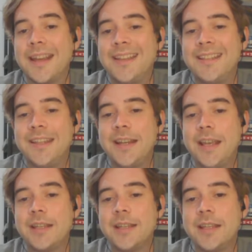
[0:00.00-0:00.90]
in
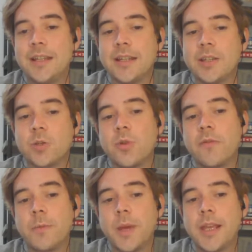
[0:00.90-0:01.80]
1918 is
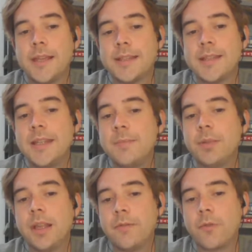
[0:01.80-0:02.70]
driven by his deep
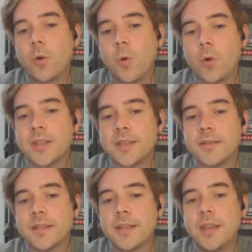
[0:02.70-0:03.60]
love for
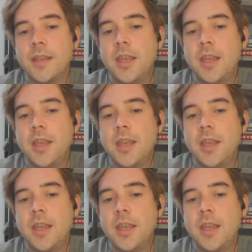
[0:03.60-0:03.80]
horses